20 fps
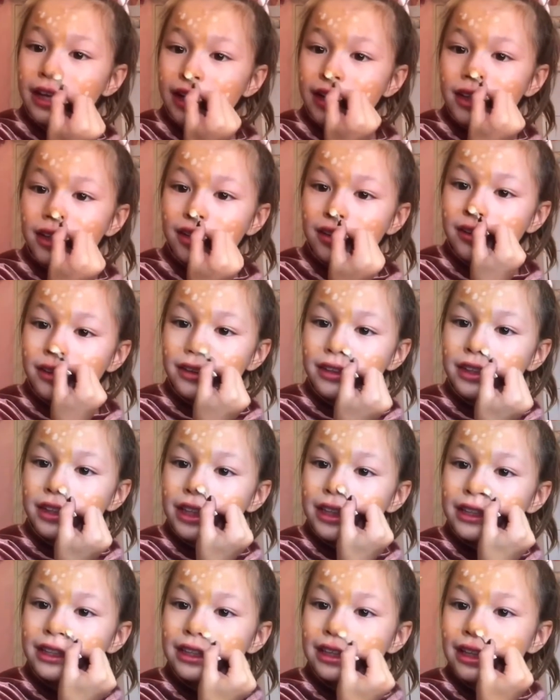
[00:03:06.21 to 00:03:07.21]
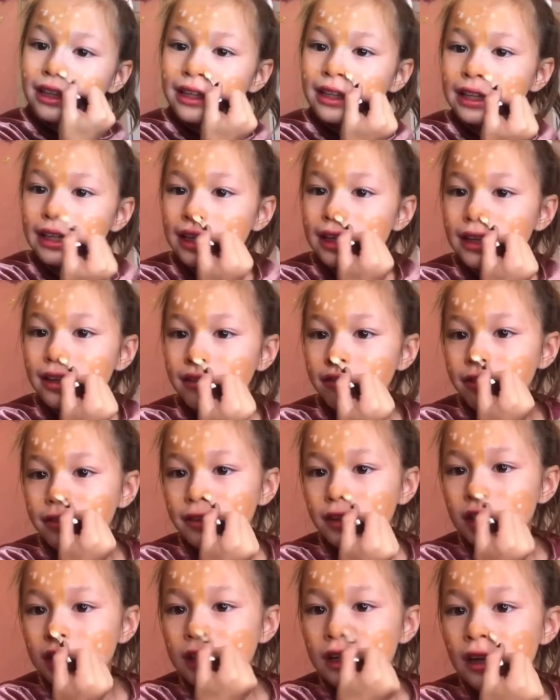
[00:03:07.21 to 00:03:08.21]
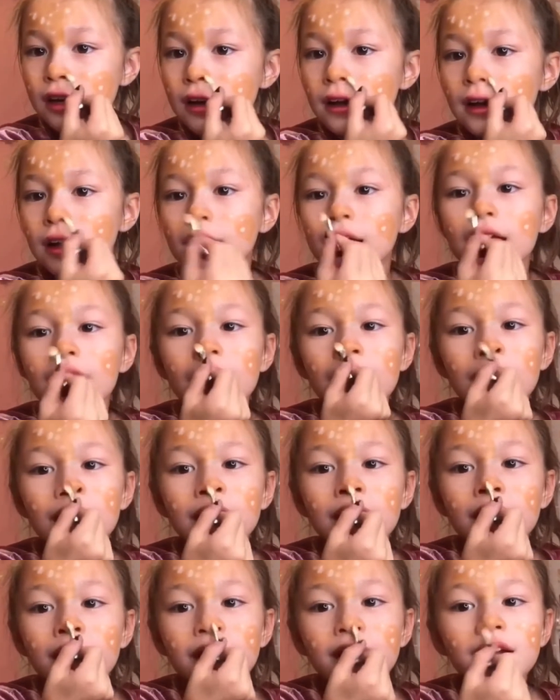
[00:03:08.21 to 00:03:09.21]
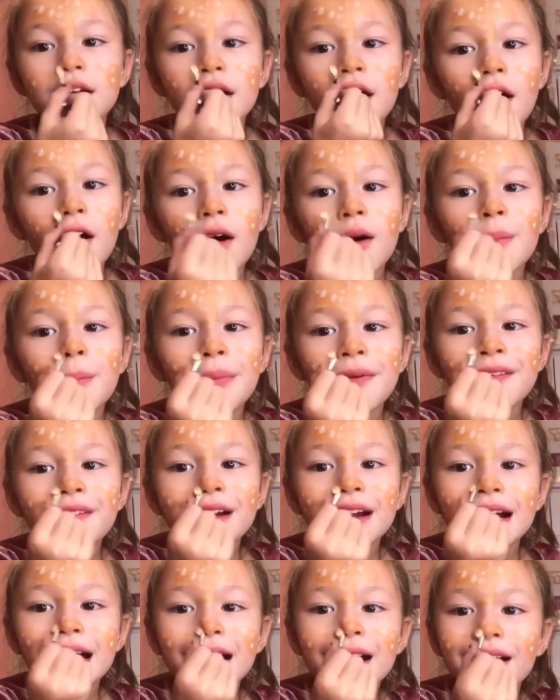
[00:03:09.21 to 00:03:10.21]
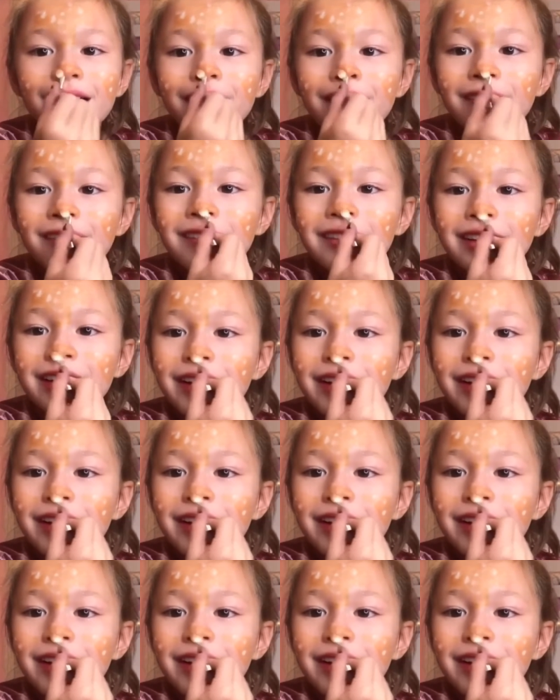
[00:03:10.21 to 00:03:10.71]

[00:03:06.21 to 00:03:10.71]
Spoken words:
it just leaves all brown.